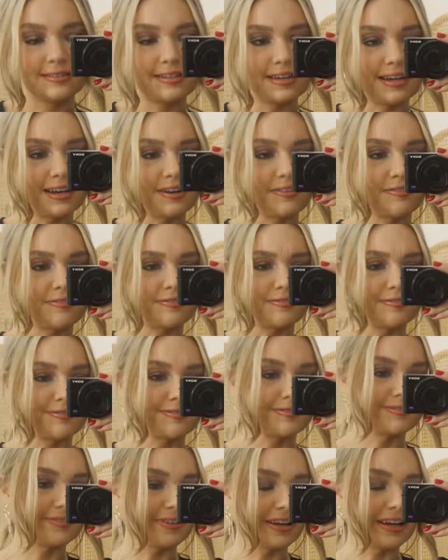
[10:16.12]
Kind of,
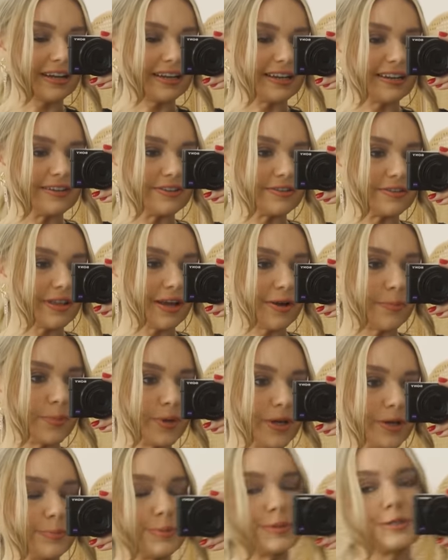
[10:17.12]
I didn't do that on
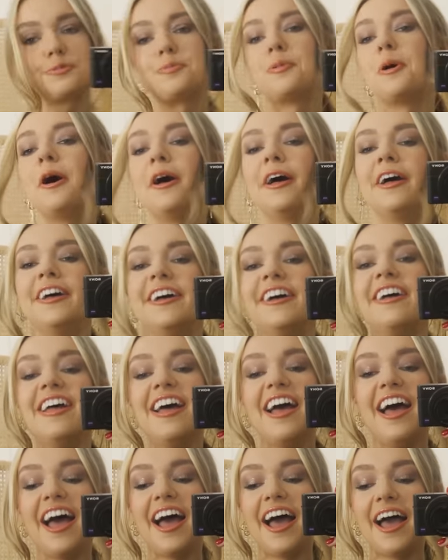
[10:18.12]
purpose, but
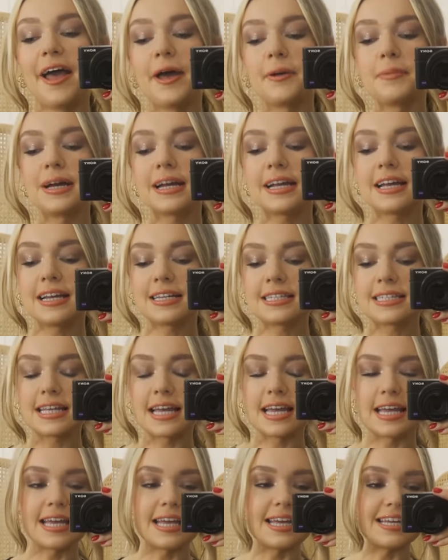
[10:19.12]
um, I guess
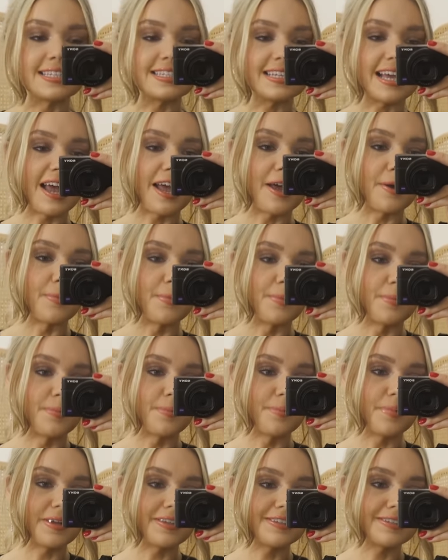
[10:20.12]
that is
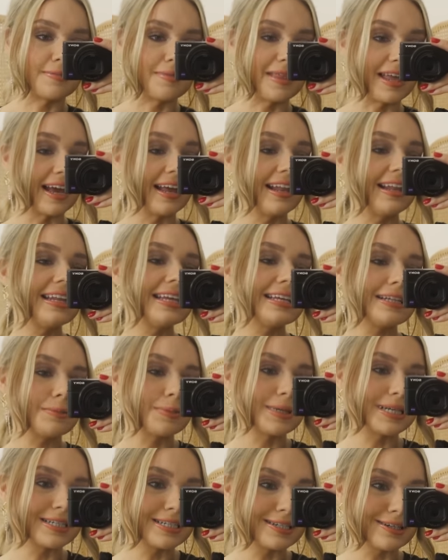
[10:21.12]
um, something a little
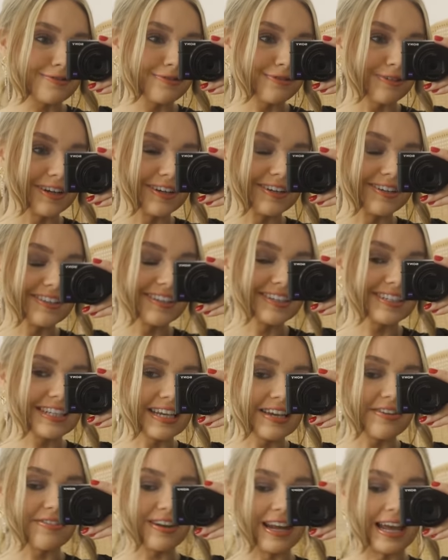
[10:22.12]
bit different this
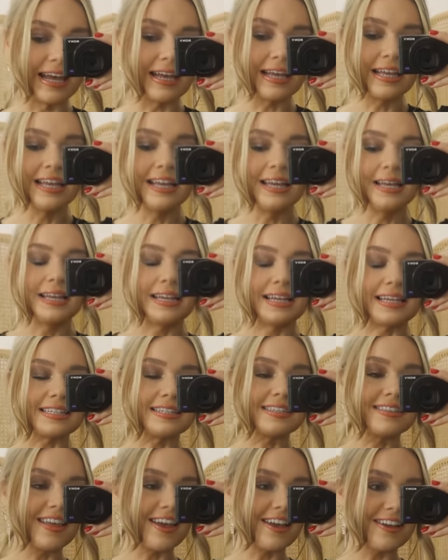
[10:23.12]
evening. It's
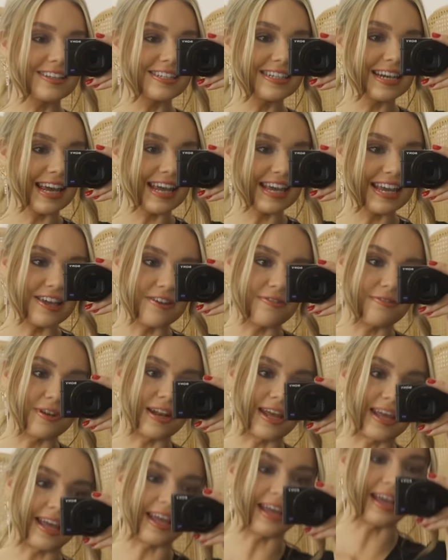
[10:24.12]
Thursday
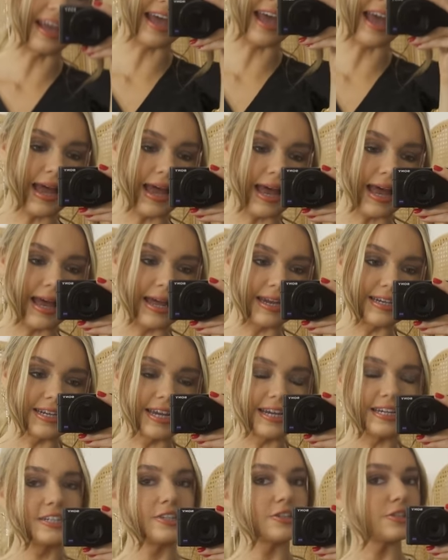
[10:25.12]
evening and
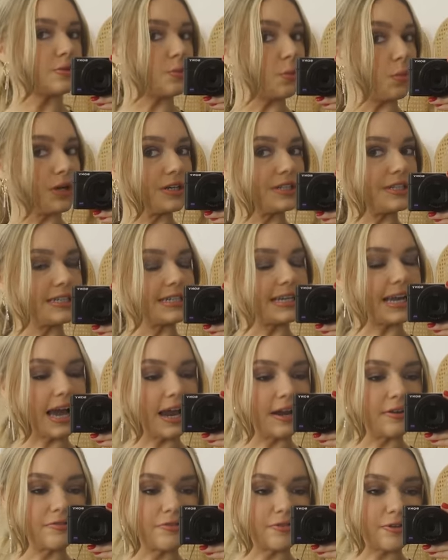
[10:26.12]
I just wanted to
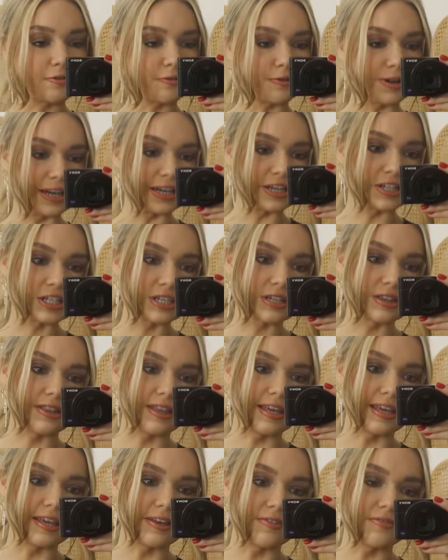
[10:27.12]
kind of finish
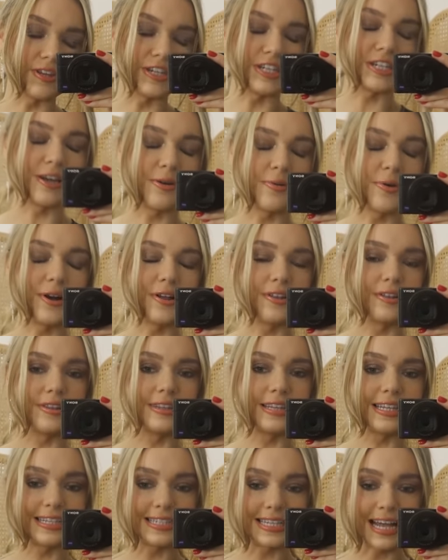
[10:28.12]
the video on
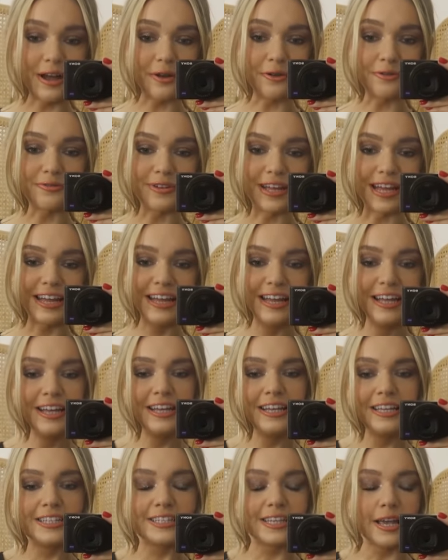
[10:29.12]
this outfit.
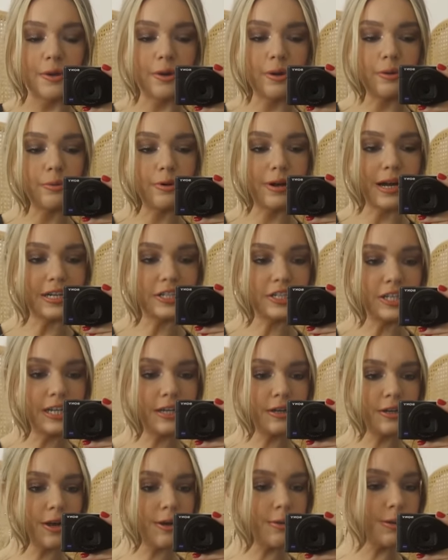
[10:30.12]
So we're actually
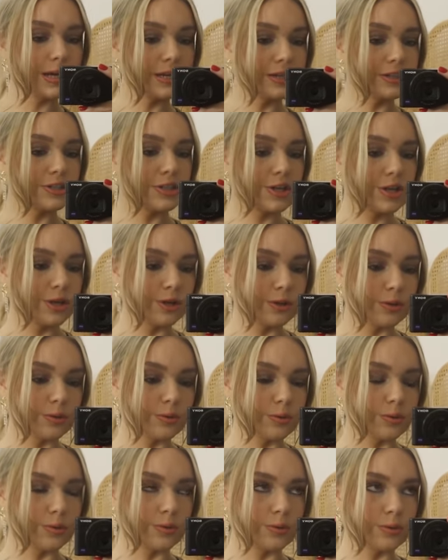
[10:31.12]
going
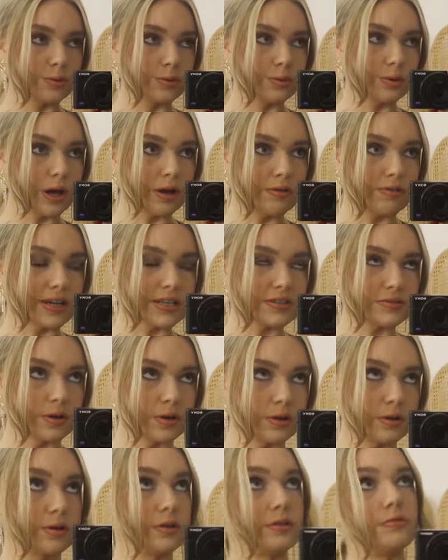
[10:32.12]
to a
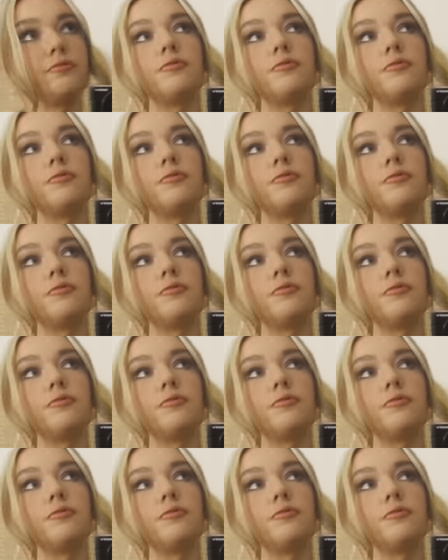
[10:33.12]
restaurant called